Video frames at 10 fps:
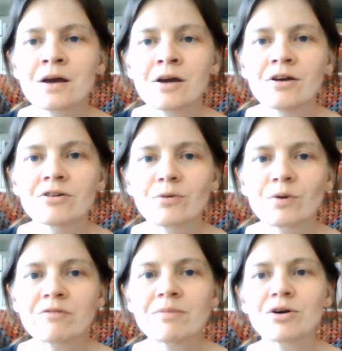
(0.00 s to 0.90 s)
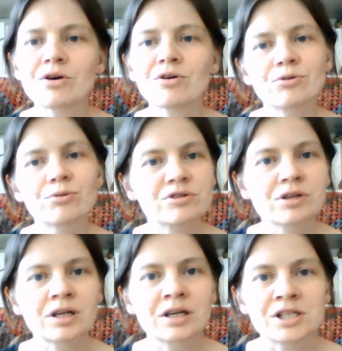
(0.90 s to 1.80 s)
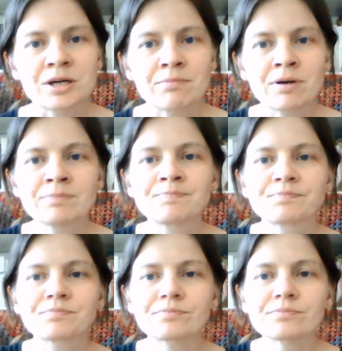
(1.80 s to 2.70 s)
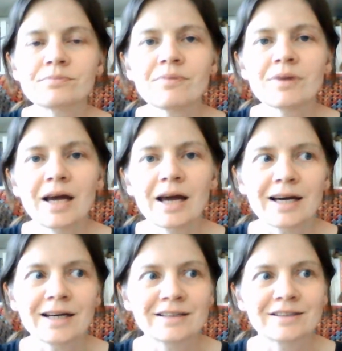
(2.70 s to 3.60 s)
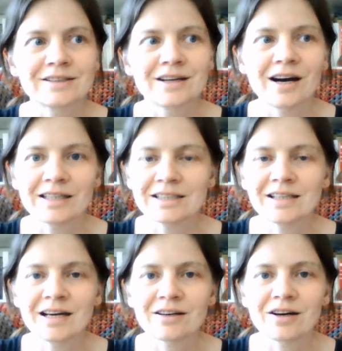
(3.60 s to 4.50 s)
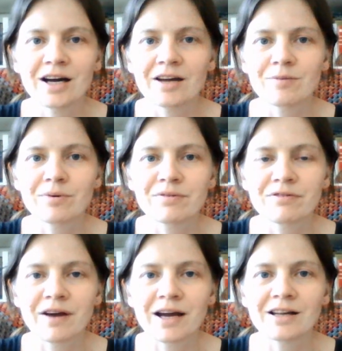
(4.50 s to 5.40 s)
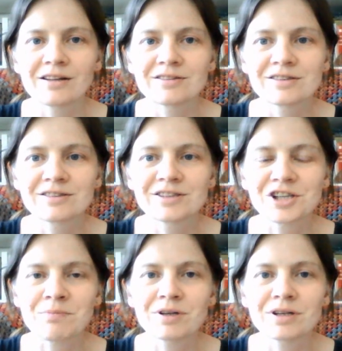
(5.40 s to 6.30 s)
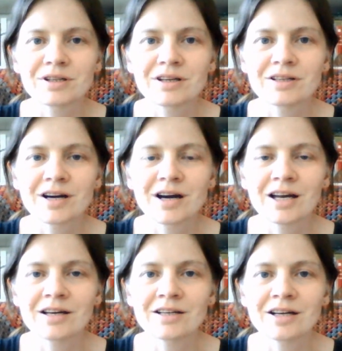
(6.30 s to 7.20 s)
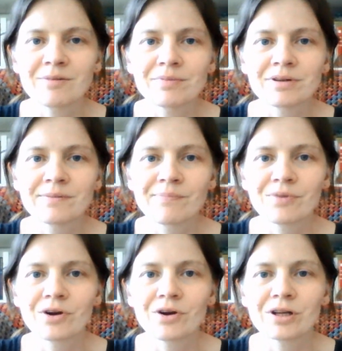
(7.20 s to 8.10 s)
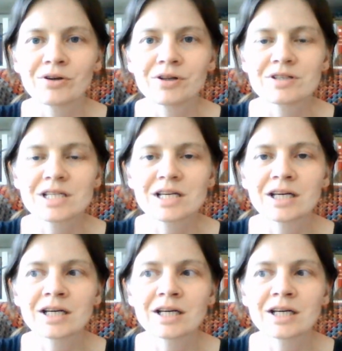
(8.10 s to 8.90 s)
So one of my goals was to knit a jumper, and I did that. I had a bit of a failed jumper that I knit up early on this year,